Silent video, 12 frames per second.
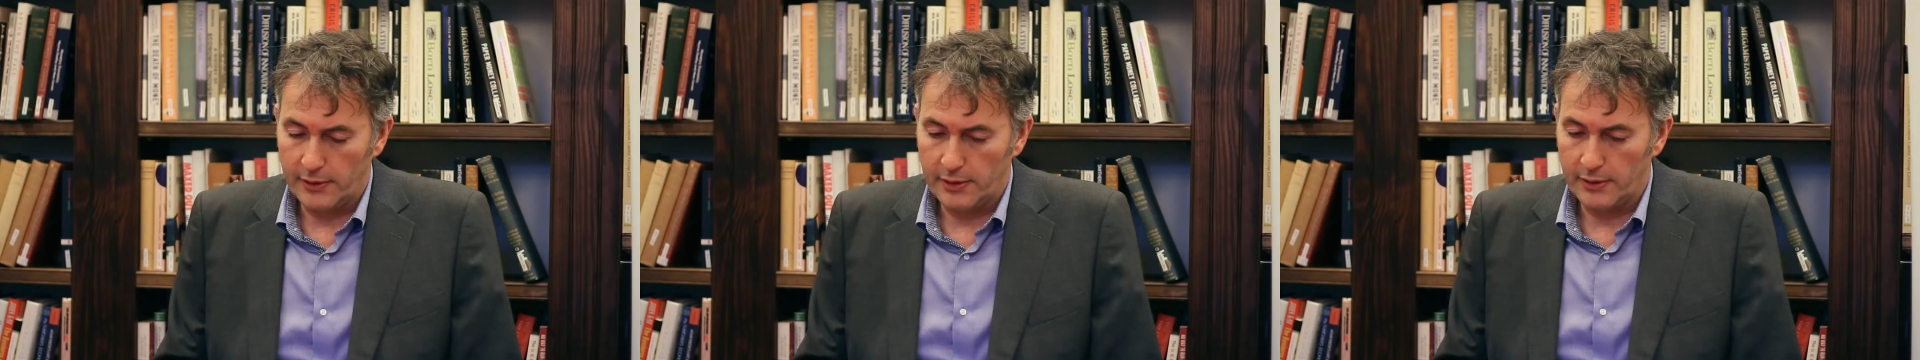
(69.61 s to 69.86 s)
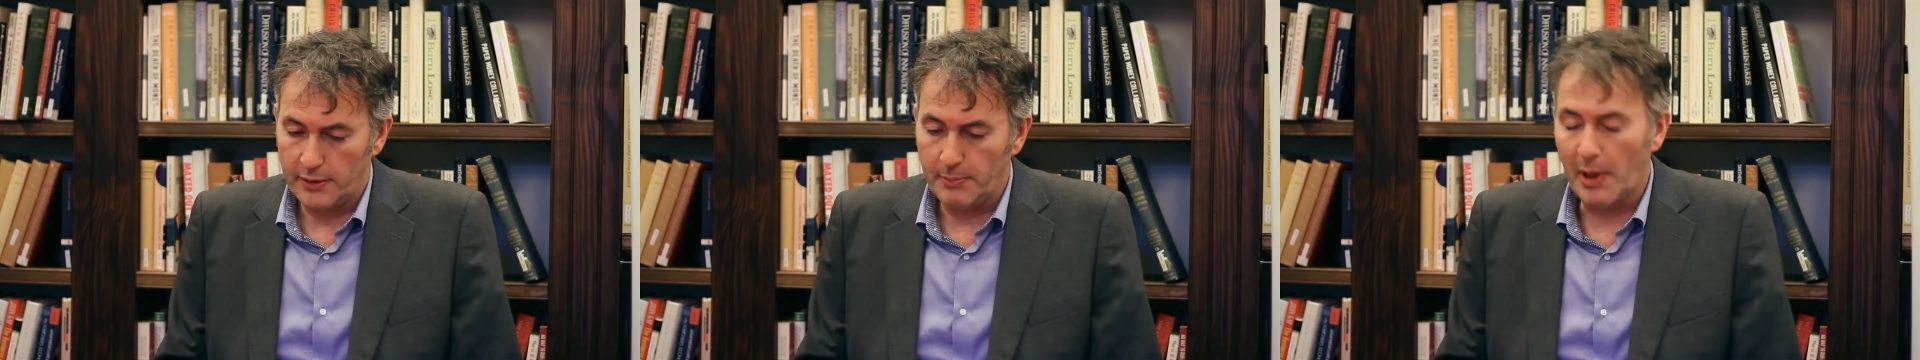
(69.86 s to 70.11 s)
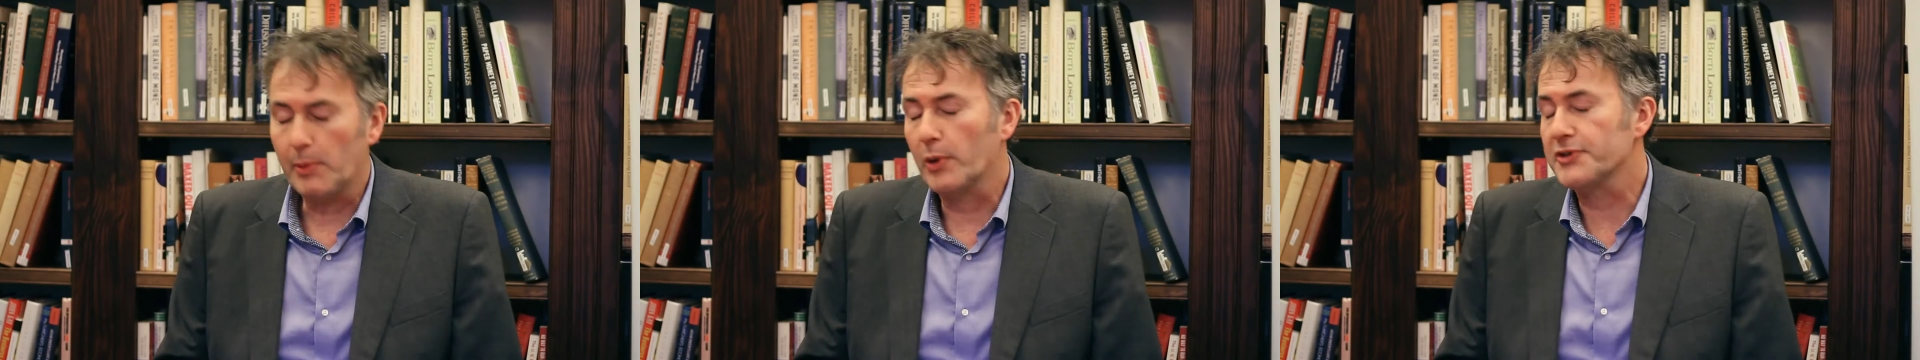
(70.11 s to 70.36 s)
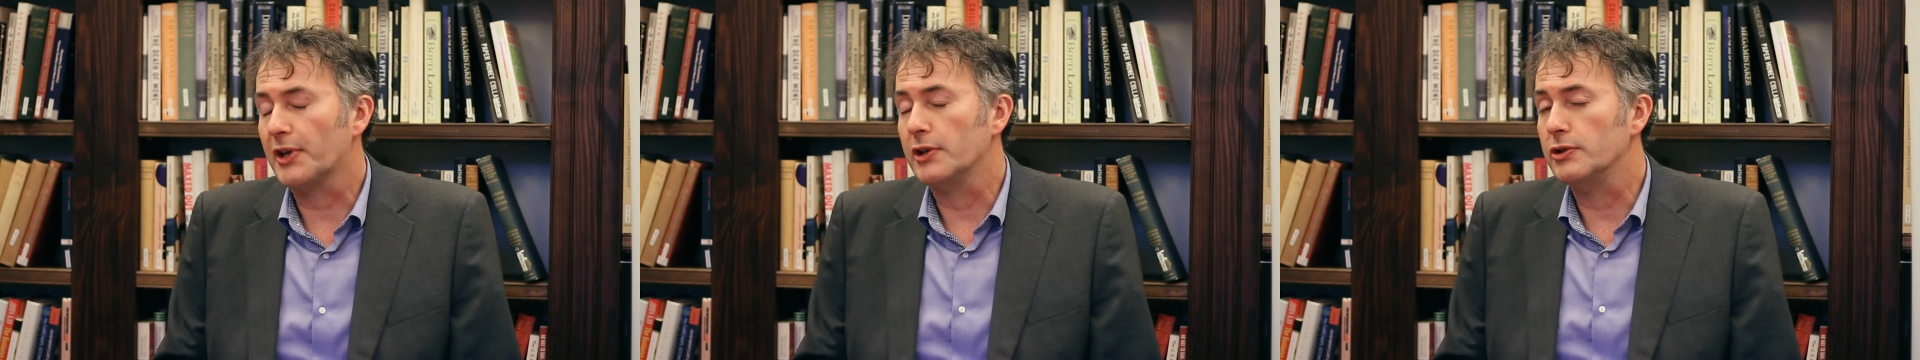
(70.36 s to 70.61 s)
The bubble is
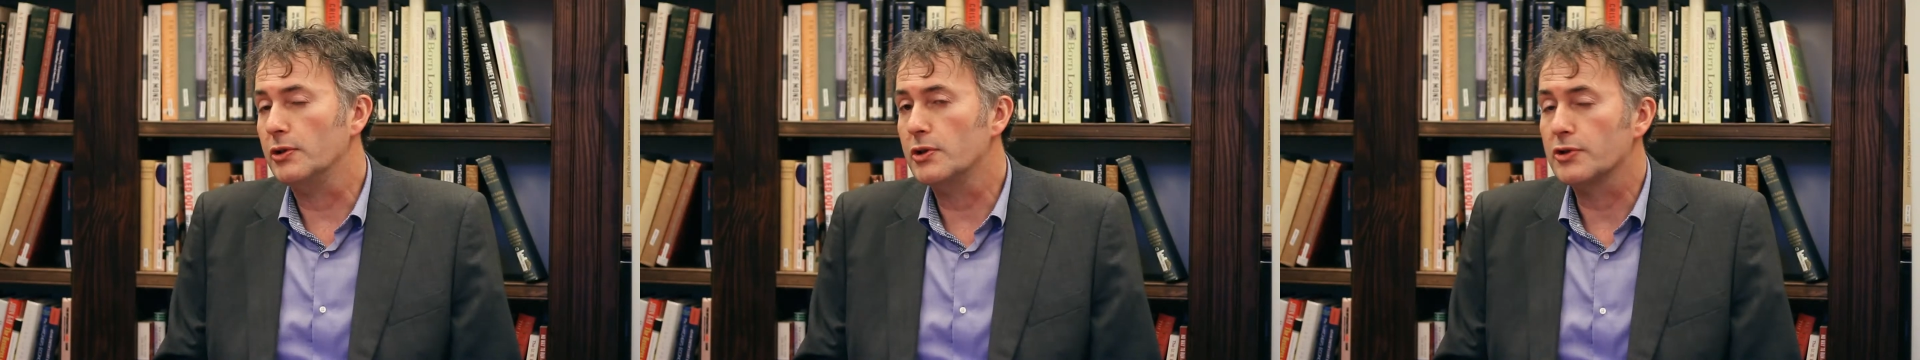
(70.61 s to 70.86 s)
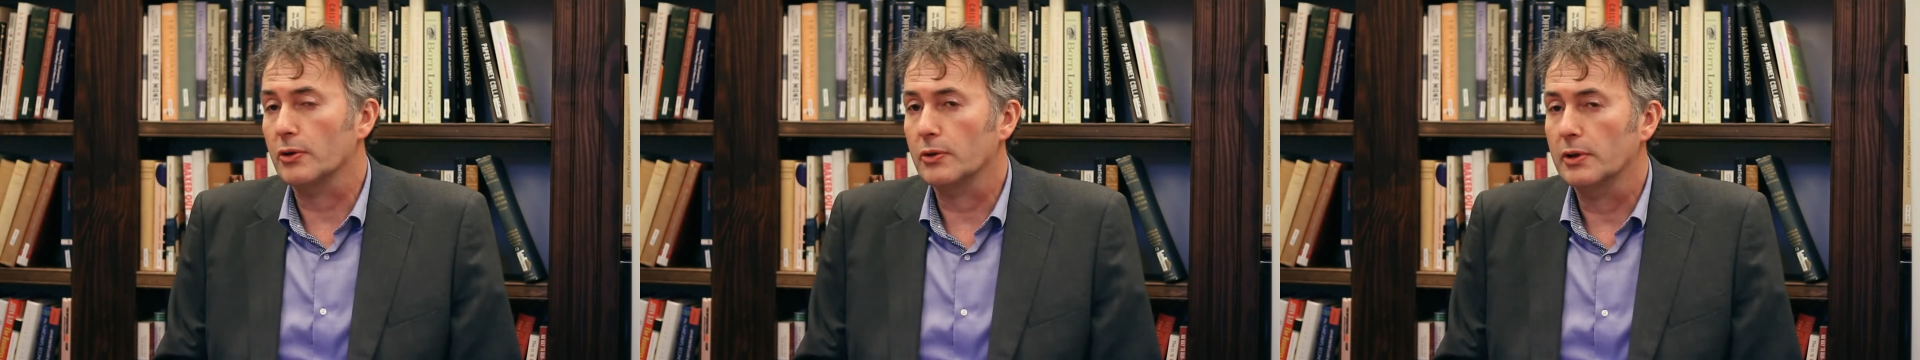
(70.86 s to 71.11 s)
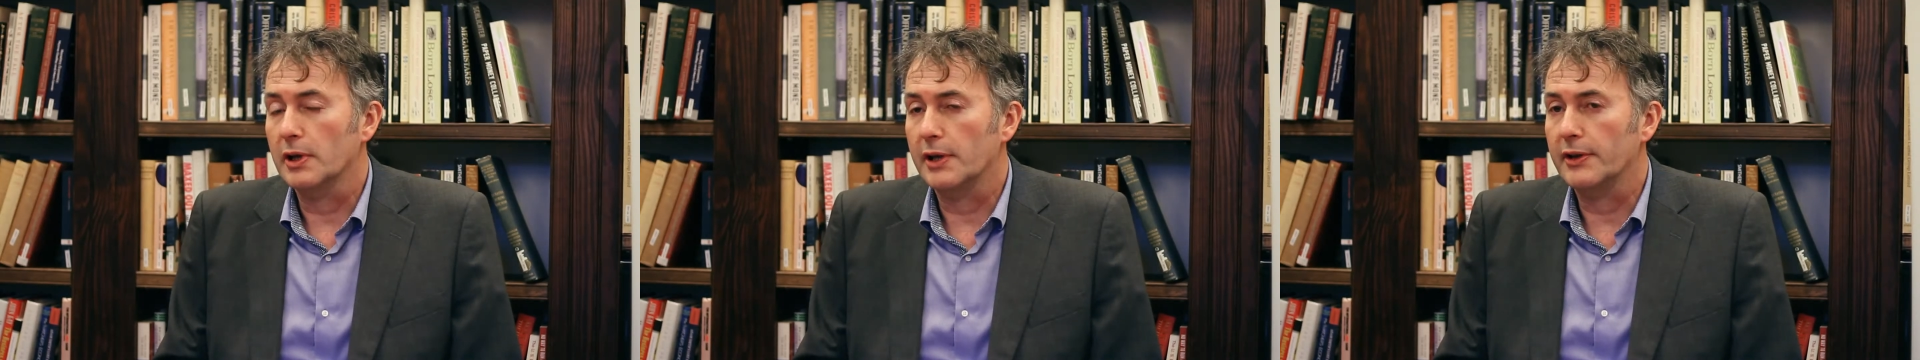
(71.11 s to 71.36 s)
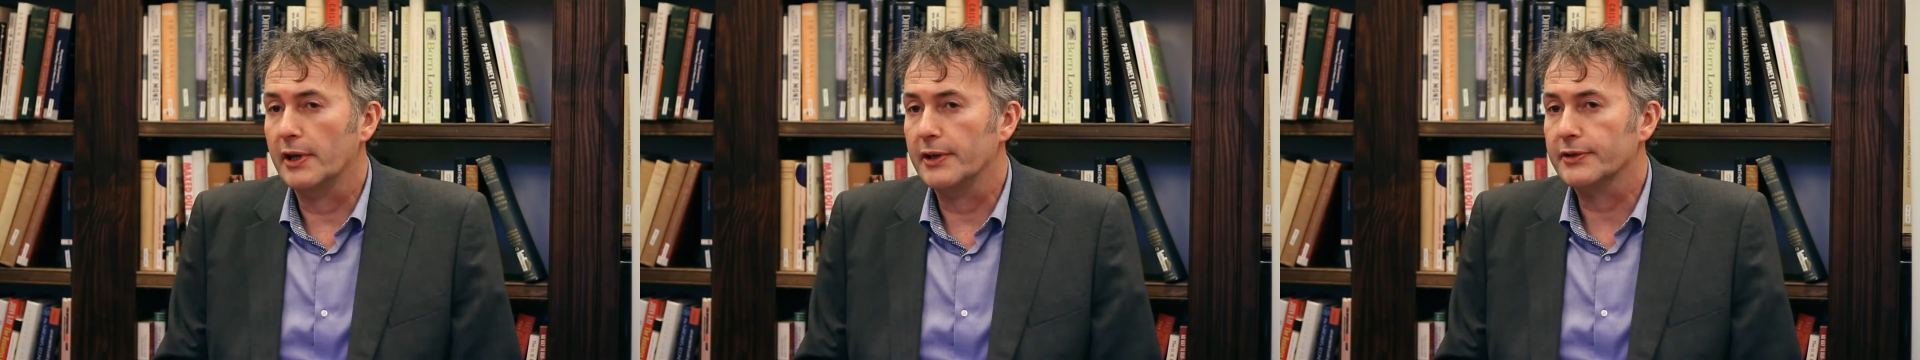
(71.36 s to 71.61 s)
unusual in
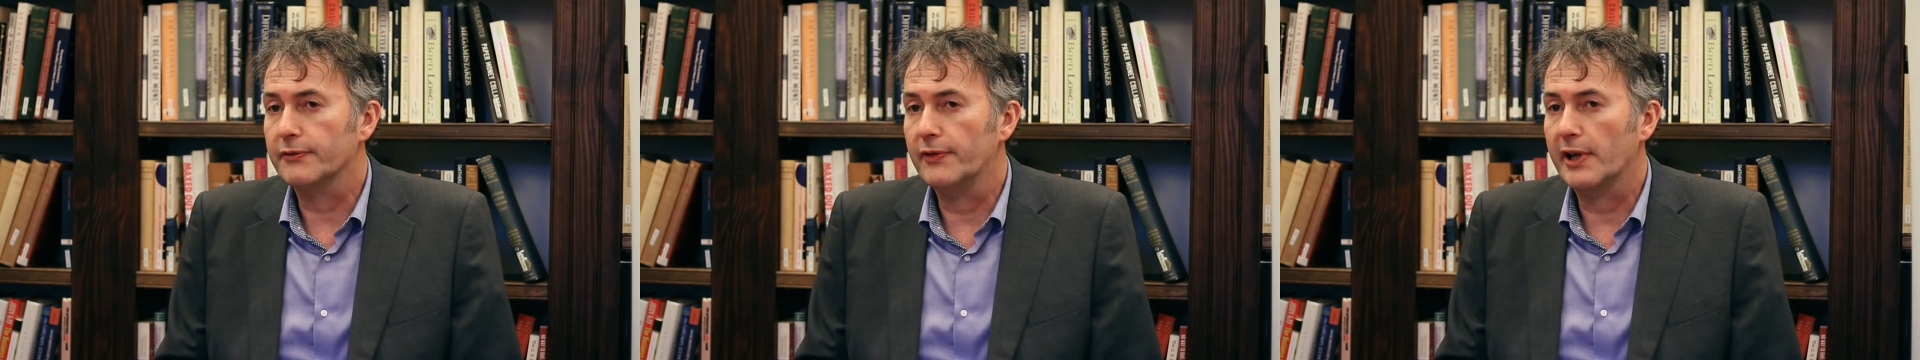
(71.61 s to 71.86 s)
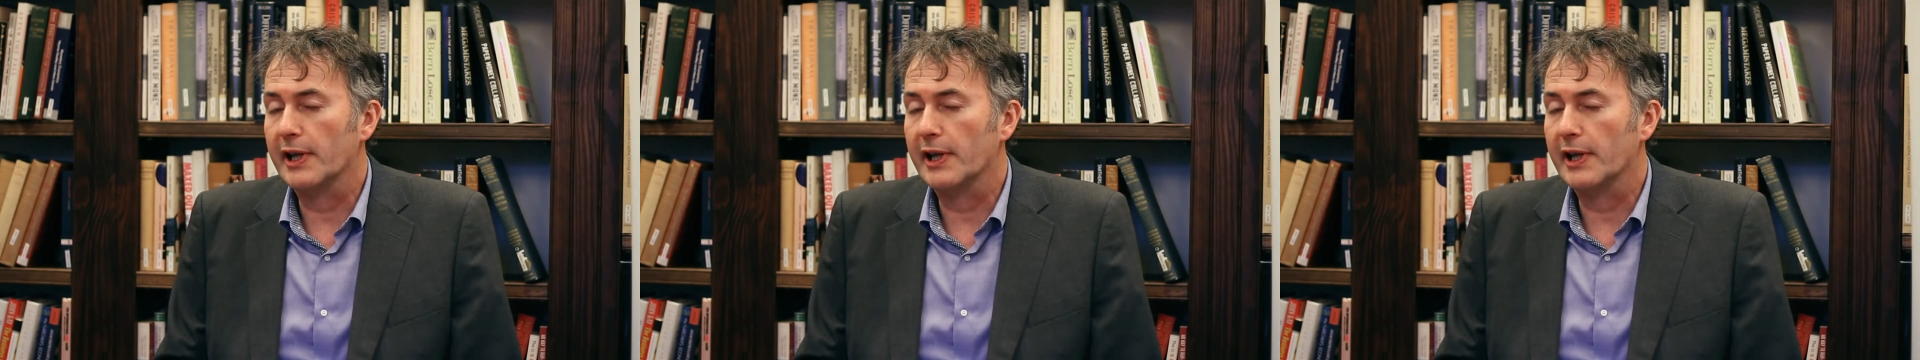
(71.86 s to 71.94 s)
that it's very